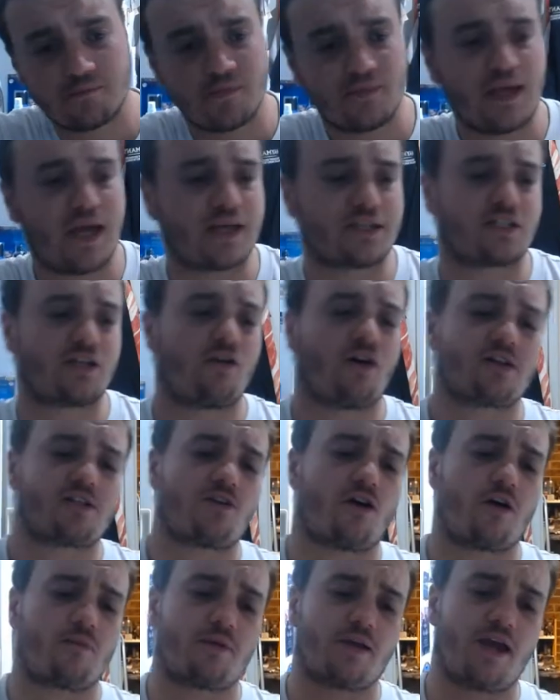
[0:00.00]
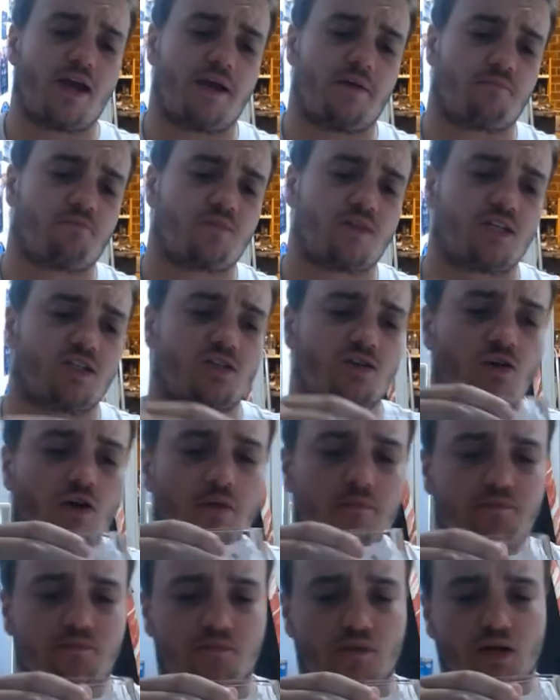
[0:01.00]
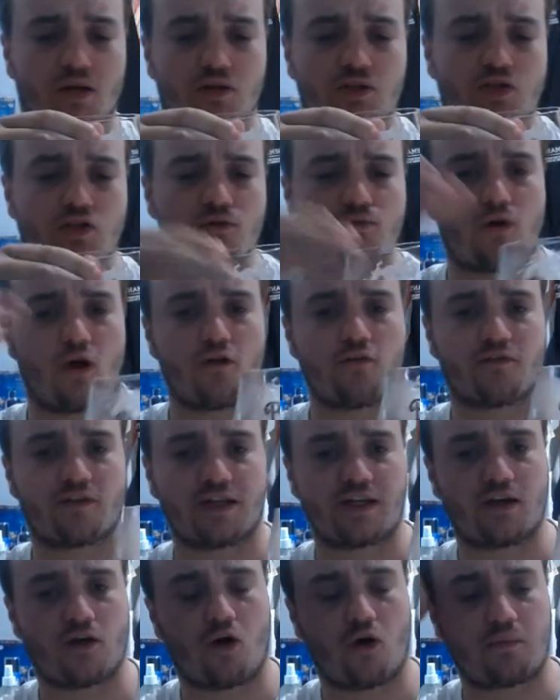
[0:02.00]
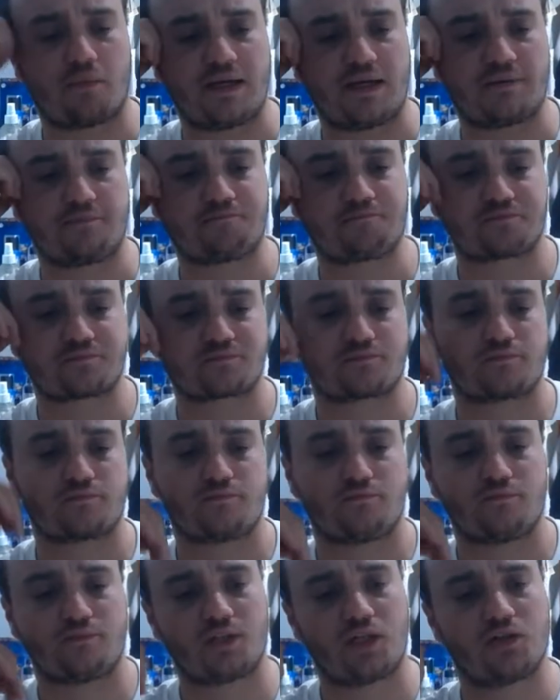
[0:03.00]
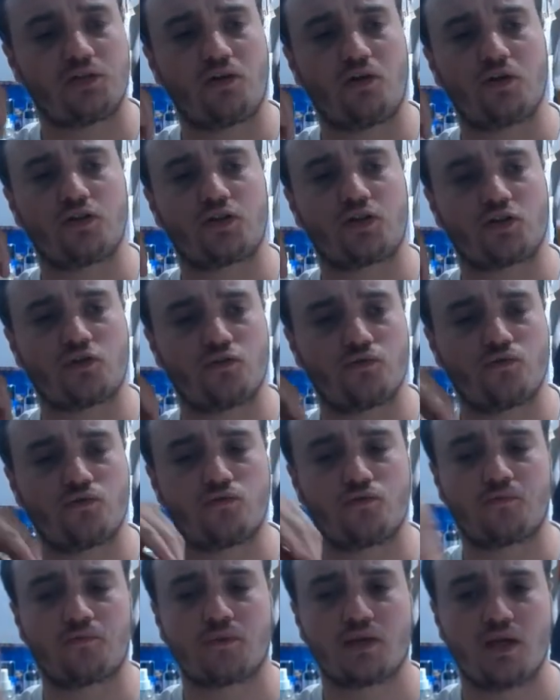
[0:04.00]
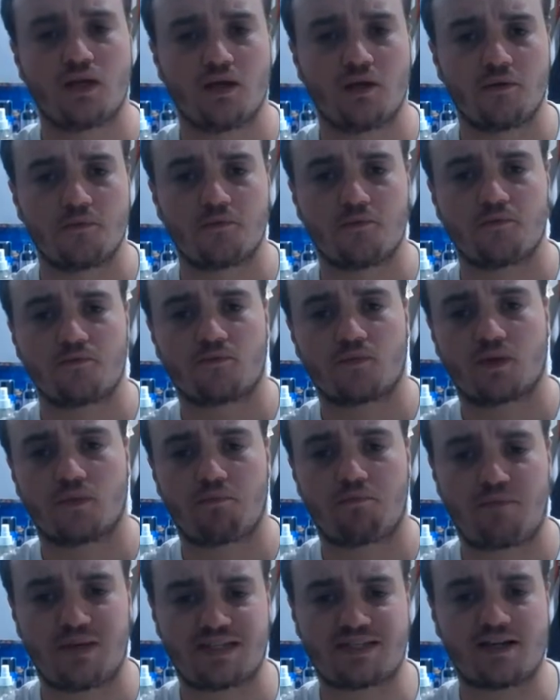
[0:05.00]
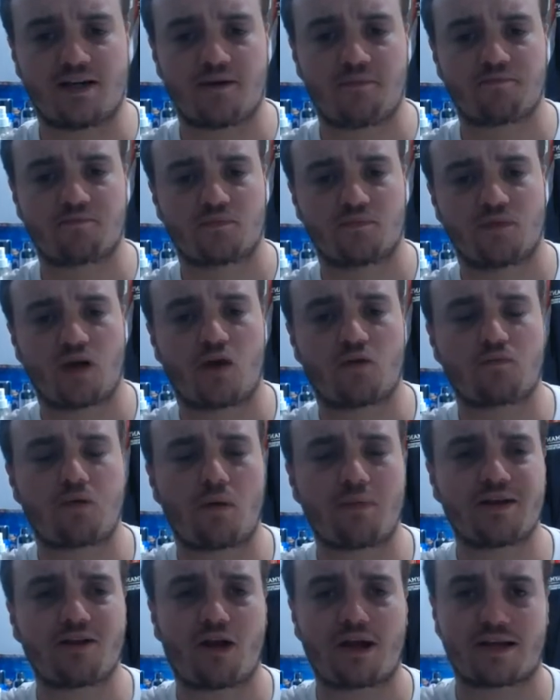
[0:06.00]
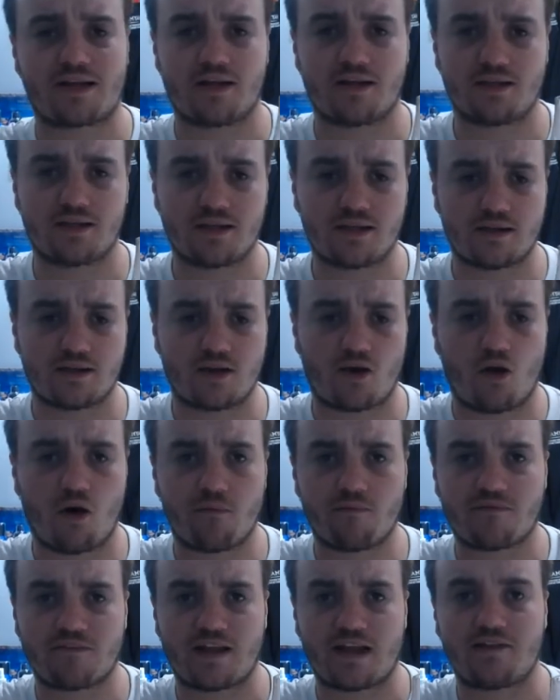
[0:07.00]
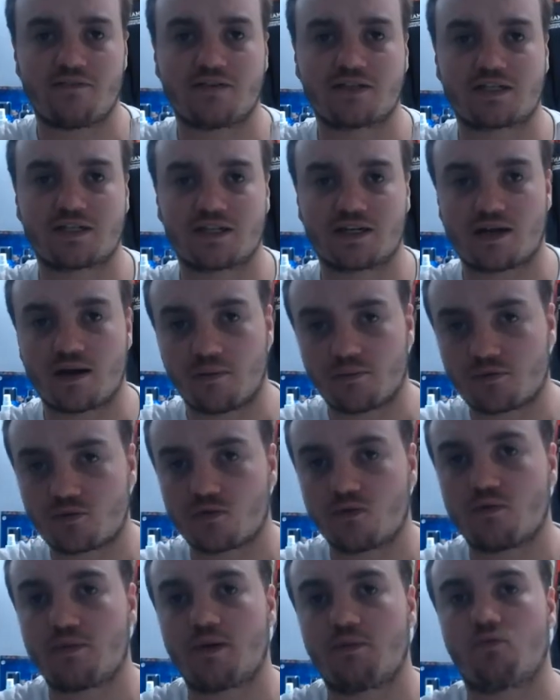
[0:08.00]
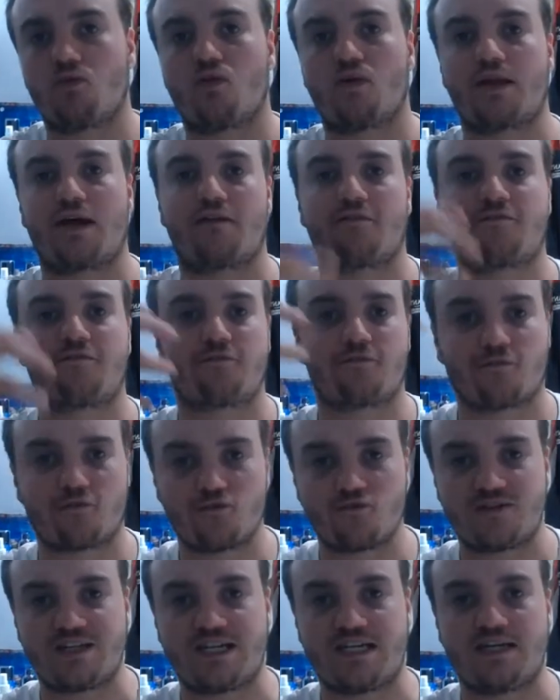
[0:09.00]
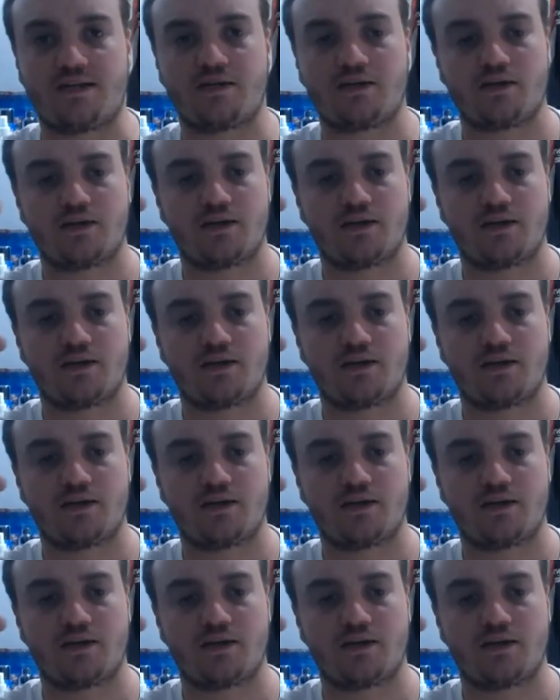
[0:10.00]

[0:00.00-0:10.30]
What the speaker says: Yeah, it's a nice IPA. It's not too overly hoppy. It's not too bitter. I'd probably like it the hop flavors to come through a bit more, that fruity,